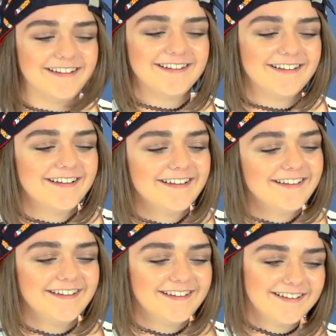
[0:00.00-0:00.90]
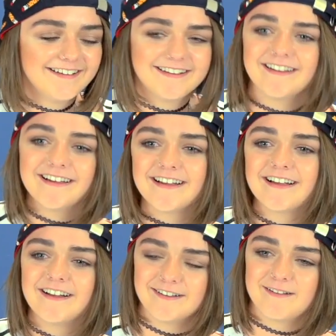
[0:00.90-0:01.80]
So that was the opening for a
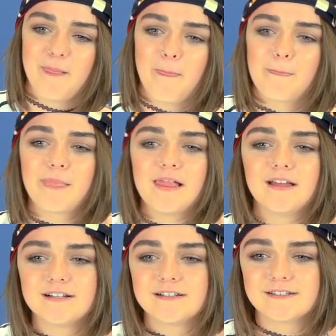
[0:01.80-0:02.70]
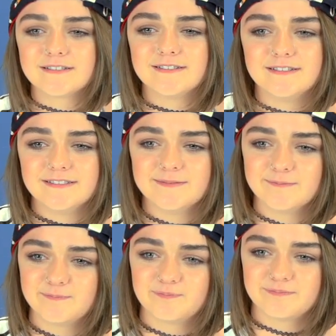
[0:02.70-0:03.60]
show called Saved by the Bell that soon will be
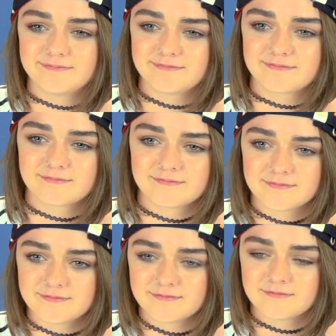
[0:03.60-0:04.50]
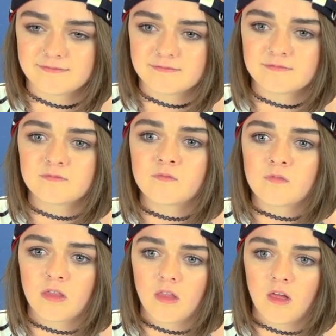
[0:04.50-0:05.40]
celebrating its 25th anniversary since
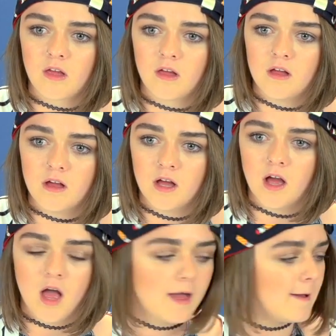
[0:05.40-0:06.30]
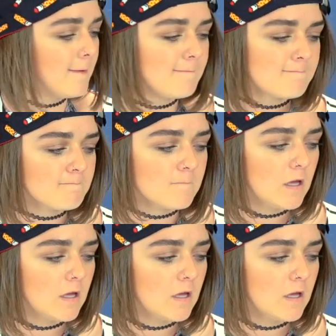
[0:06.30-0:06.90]
it debuted. Have you ever seen it before?